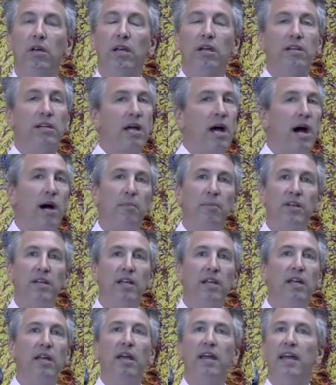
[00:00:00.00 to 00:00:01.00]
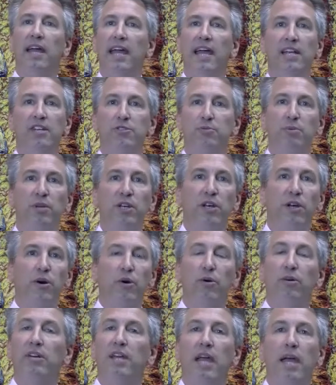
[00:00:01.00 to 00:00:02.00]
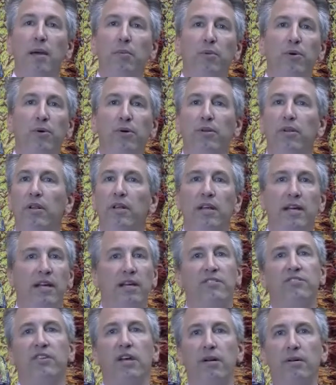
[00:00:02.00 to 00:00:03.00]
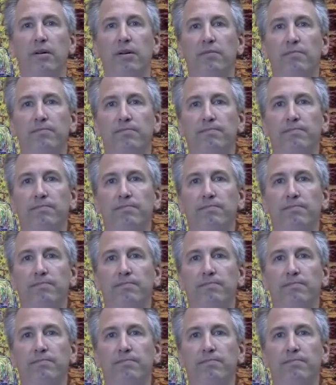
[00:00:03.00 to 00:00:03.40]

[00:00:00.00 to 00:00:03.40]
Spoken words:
in comedy, HBO, cable, etc.